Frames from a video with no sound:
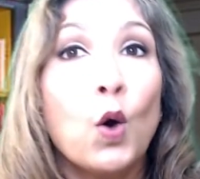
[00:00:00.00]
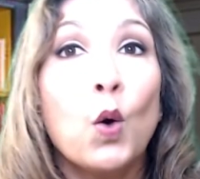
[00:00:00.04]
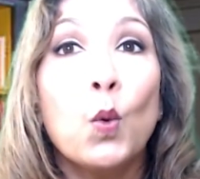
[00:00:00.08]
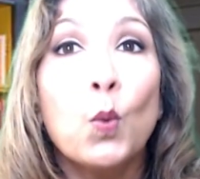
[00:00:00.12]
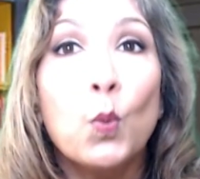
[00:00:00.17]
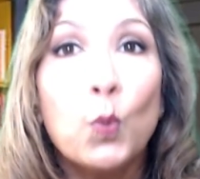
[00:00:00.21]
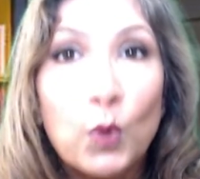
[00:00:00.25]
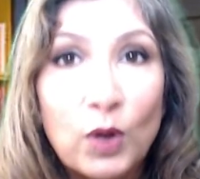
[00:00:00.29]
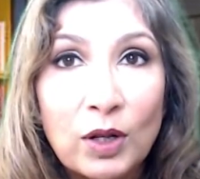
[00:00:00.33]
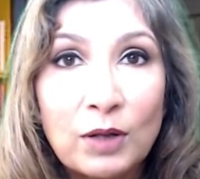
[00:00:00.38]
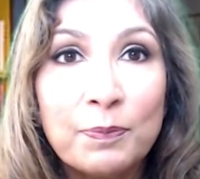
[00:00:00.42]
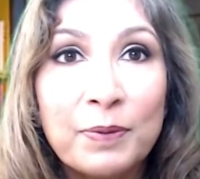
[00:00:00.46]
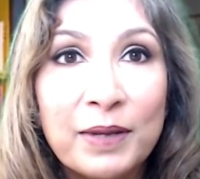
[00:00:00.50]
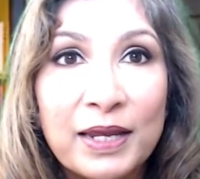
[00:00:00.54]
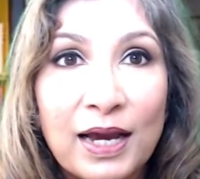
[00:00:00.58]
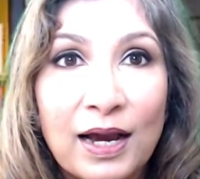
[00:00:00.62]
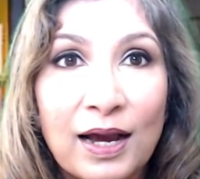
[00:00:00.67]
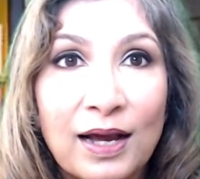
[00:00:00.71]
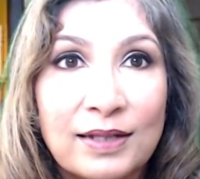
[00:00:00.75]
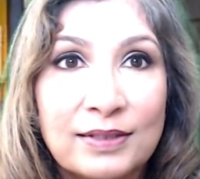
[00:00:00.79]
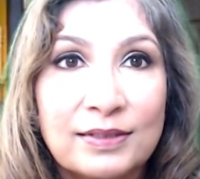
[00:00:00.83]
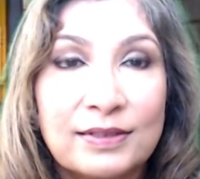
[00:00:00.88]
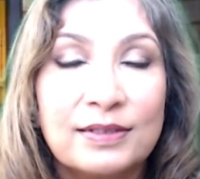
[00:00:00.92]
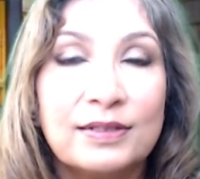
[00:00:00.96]
will be
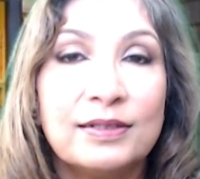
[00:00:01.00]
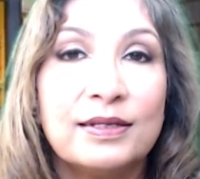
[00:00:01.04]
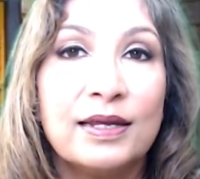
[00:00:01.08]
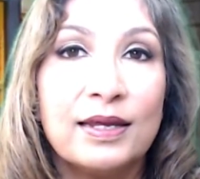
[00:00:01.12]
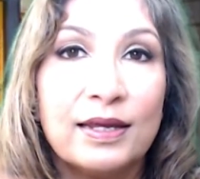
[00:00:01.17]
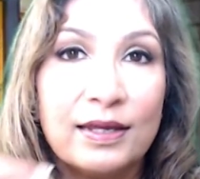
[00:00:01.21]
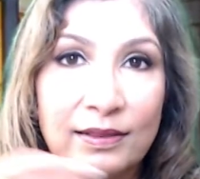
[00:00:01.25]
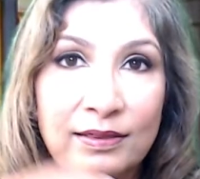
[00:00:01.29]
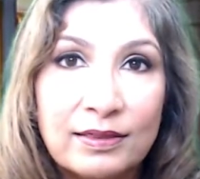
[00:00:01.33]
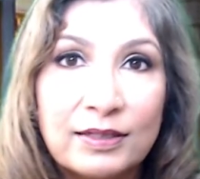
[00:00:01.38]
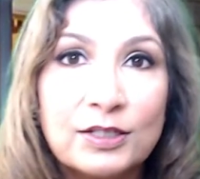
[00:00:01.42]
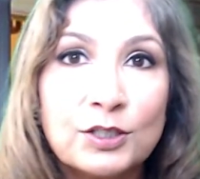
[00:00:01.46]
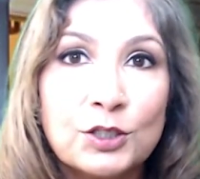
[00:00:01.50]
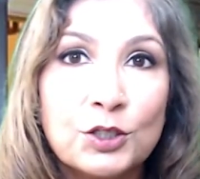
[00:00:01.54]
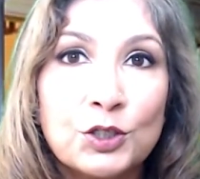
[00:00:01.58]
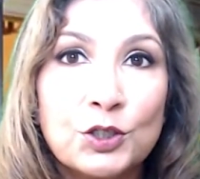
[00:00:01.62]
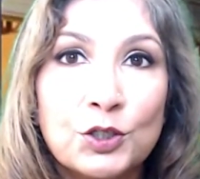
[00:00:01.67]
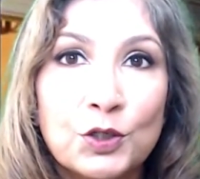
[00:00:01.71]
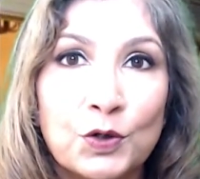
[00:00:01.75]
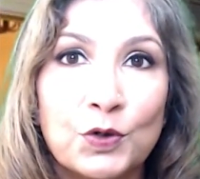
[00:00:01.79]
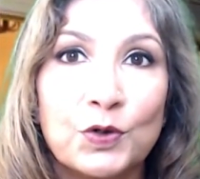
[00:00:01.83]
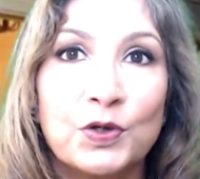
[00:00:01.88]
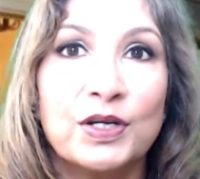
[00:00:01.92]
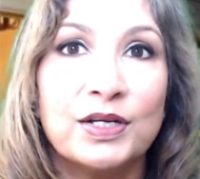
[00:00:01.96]
answered in the
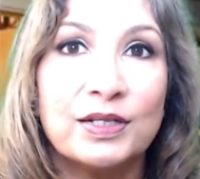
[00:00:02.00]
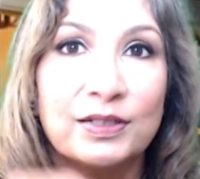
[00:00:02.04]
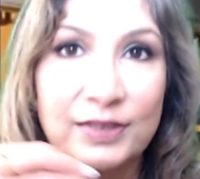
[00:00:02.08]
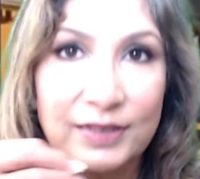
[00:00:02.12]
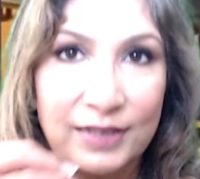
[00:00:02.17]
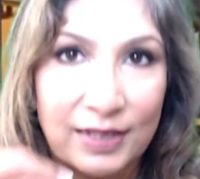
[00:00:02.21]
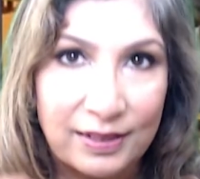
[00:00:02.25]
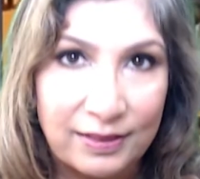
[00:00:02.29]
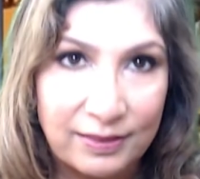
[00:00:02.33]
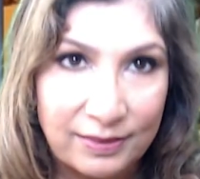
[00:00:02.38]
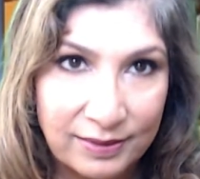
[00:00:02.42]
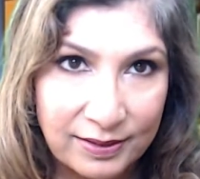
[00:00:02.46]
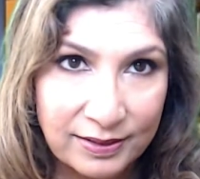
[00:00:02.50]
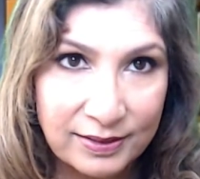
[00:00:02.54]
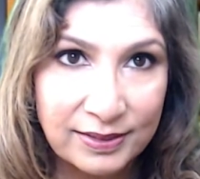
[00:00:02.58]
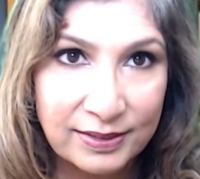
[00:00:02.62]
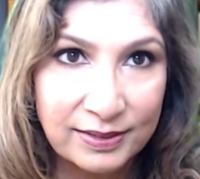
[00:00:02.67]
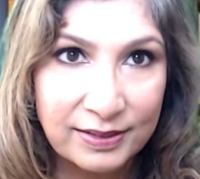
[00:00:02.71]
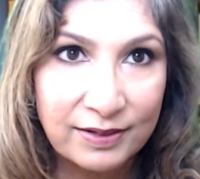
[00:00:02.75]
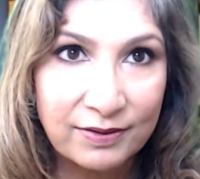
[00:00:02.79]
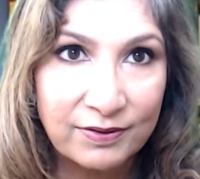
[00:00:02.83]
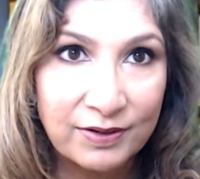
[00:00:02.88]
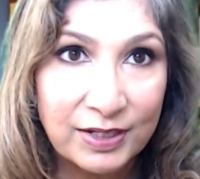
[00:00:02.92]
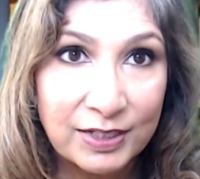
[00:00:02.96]
tutorials in this
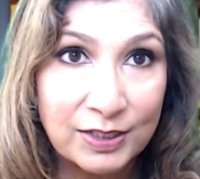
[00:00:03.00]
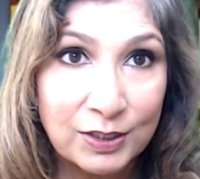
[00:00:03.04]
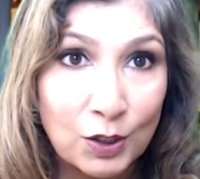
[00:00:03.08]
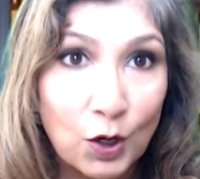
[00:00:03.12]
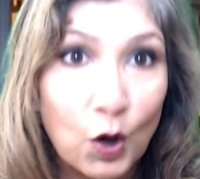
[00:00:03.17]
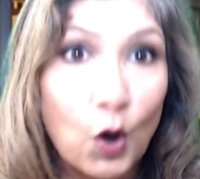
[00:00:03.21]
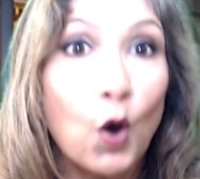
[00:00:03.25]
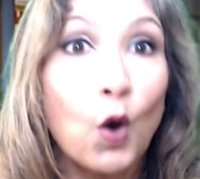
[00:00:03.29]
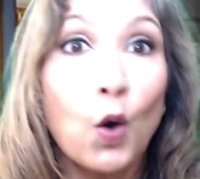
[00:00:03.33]
series